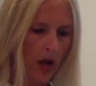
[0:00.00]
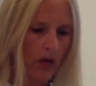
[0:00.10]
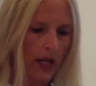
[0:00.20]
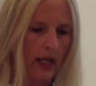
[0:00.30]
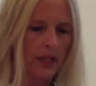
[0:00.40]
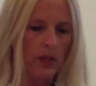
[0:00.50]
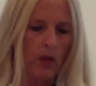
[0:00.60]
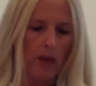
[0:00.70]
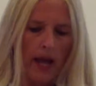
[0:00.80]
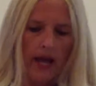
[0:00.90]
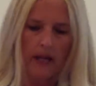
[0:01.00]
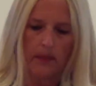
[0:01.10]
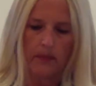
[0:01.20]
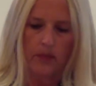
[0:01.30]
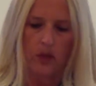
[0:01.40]
Okay, let's go
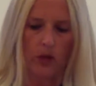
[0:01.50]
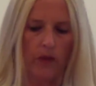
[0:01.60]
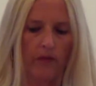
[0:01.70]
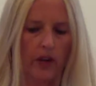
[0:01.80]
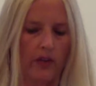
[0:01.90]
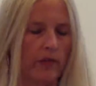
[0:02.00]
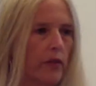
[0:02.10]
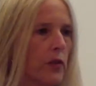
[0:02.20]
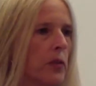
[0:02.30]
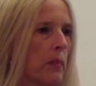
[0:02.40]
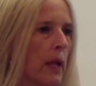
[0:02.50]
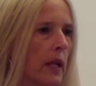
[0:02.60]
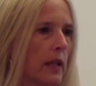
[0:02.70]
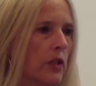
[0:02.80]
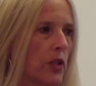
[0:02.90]
back to our very first
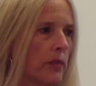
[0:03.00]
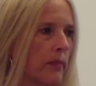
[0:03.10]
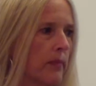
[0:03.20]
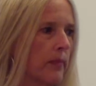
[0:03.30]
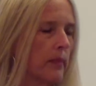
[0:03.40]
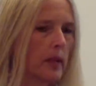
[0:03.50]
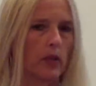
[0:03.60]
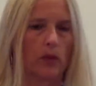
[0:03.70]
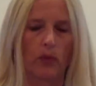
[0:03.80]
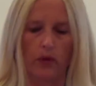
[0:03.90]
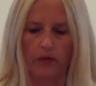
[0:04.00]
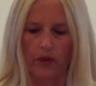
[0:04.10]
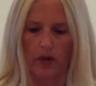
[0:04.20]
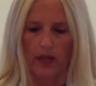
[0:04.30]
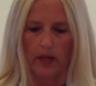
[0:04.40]
page in your
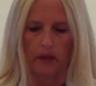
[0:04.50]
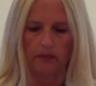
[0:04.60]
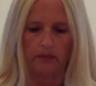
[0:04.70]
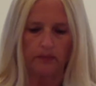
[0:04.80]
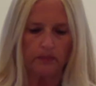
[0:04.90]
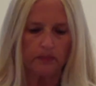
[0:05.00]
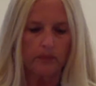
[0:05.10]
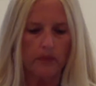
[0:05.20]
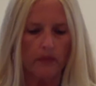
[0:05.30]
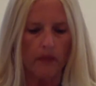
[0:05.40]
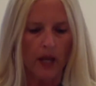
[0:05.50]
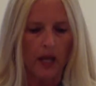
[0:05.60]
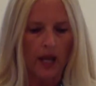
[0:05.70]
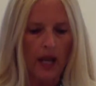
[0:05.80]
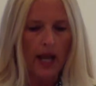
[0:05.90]
portfolio.
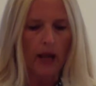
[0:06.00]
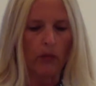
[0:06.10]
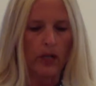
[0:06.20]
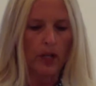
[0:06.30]
And we